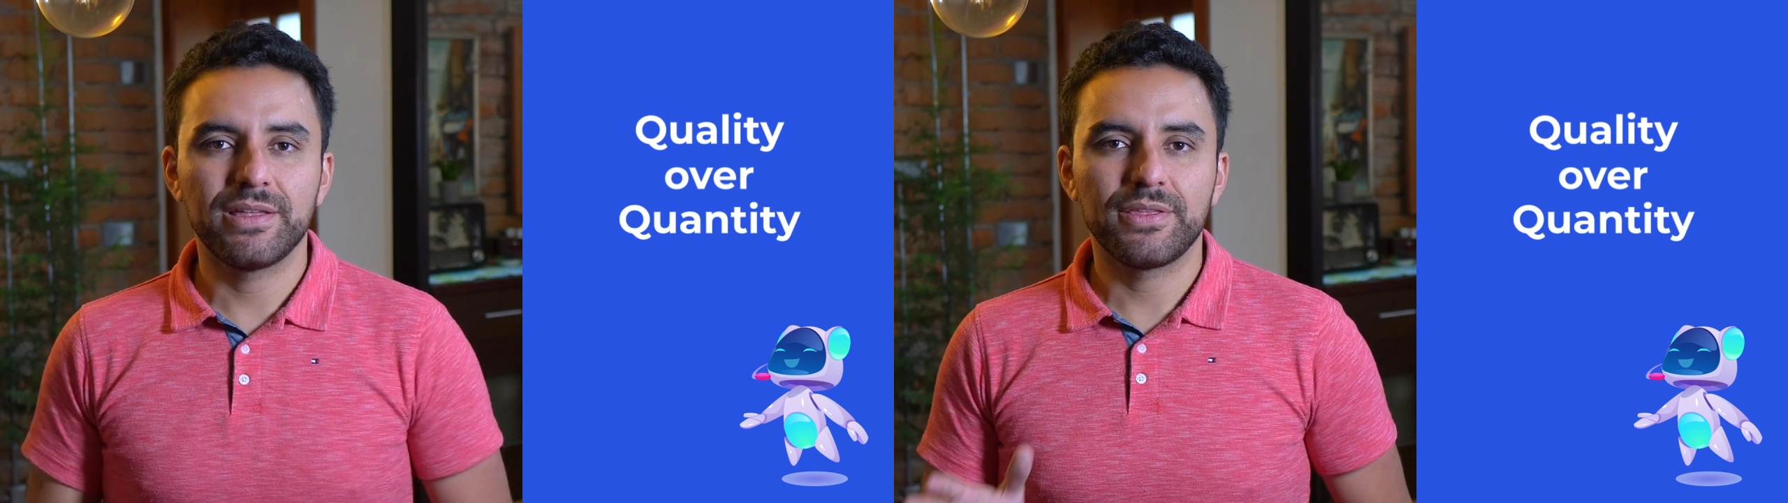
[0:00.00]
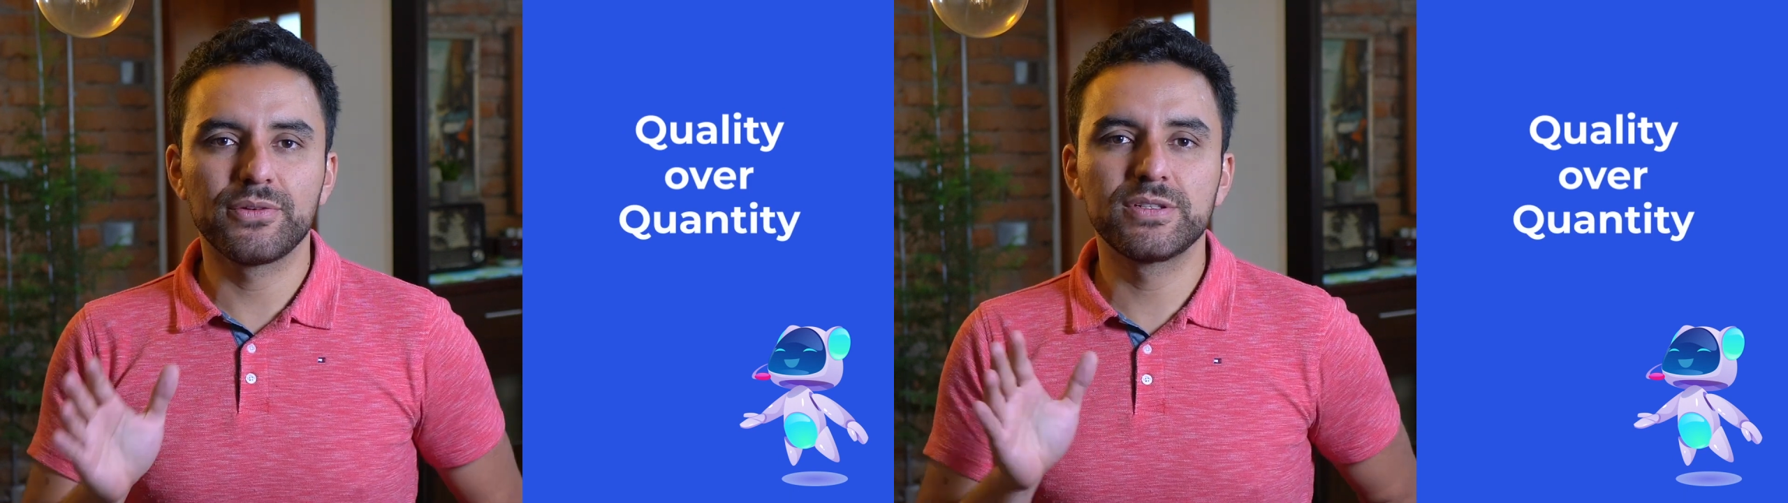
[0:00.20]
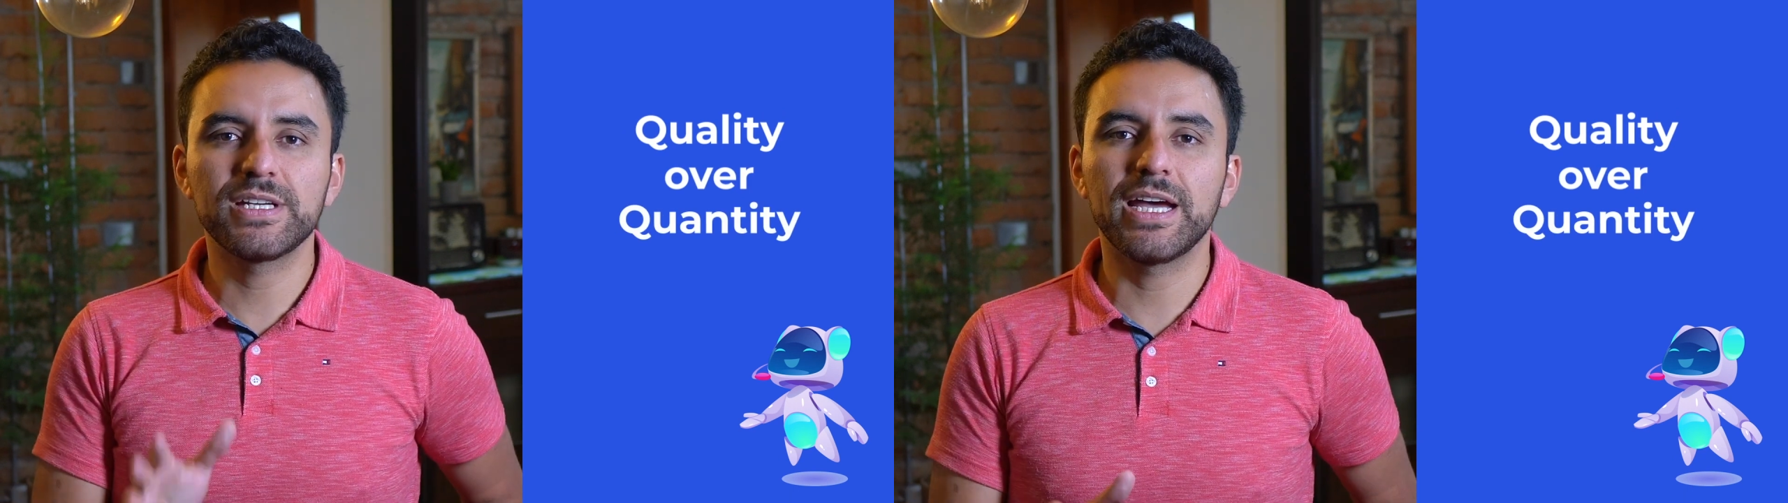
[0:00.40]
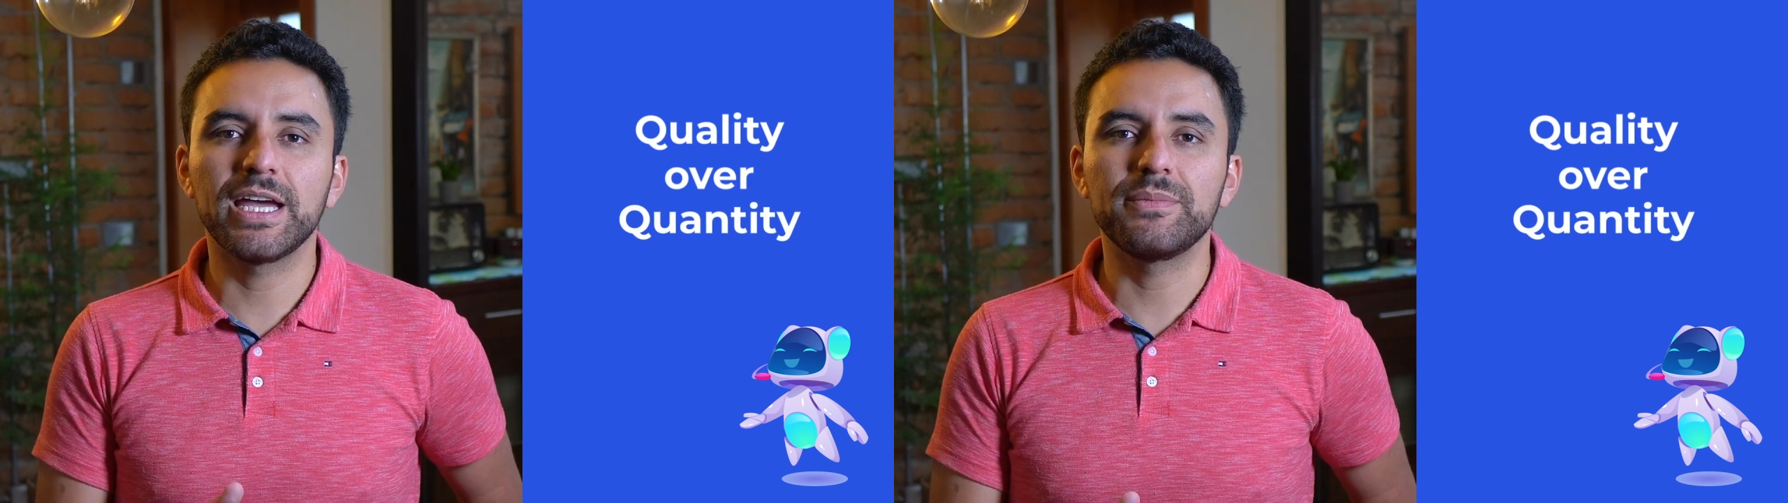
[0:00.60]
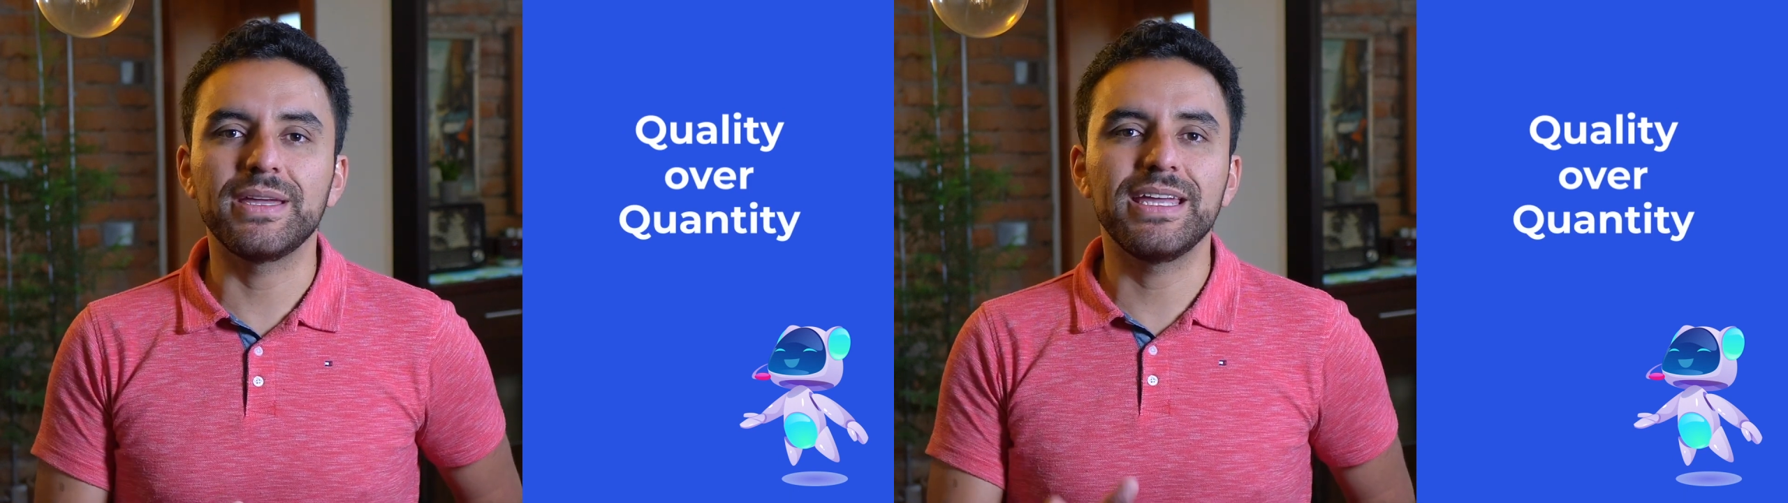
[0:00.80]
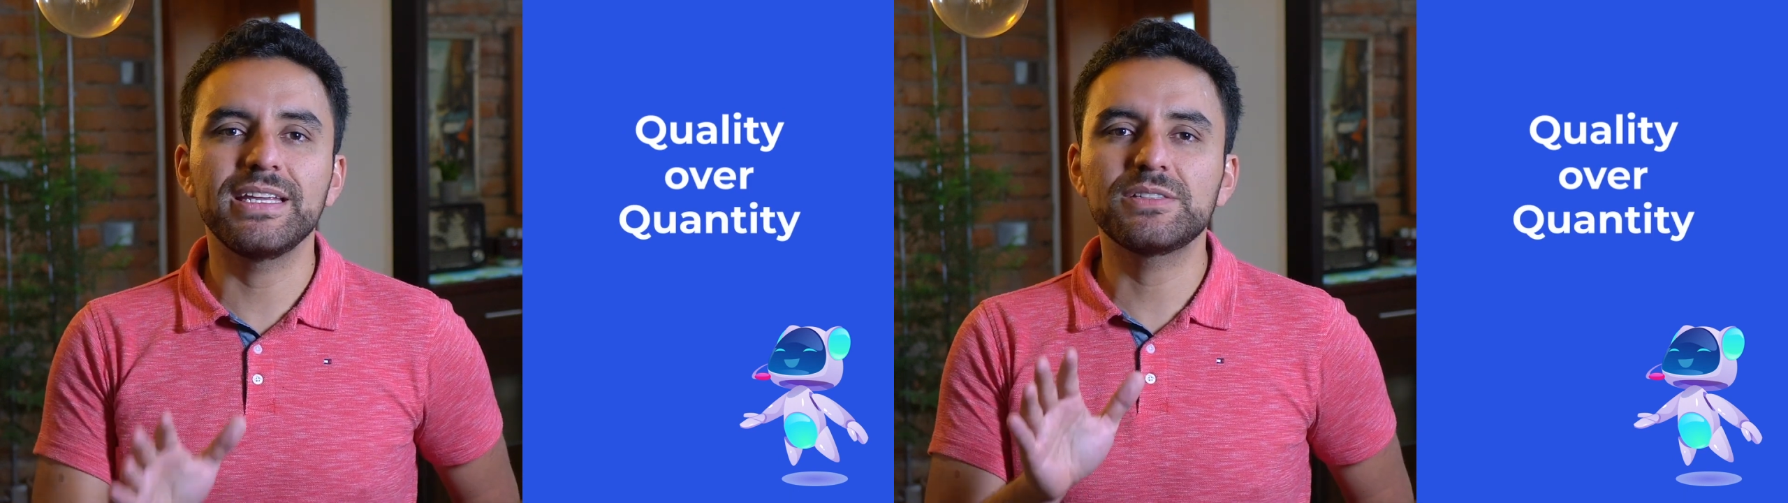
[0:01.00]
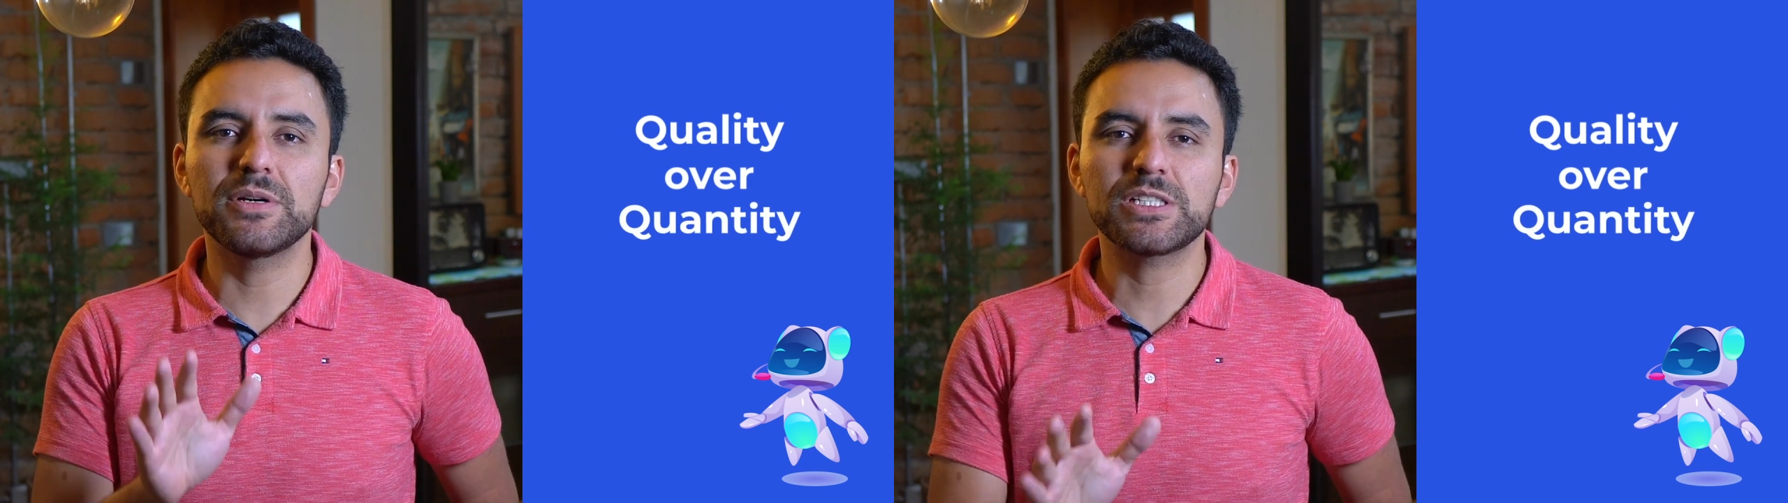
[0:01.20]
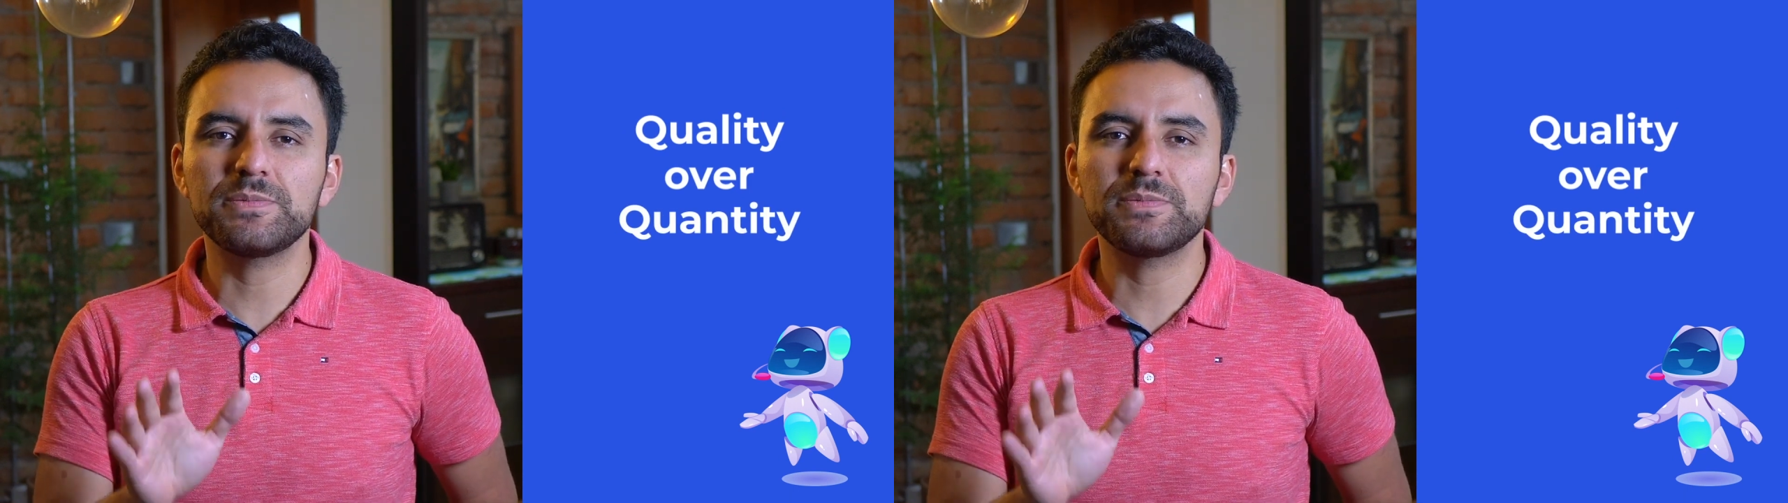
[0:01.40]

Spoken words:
Through time, it is much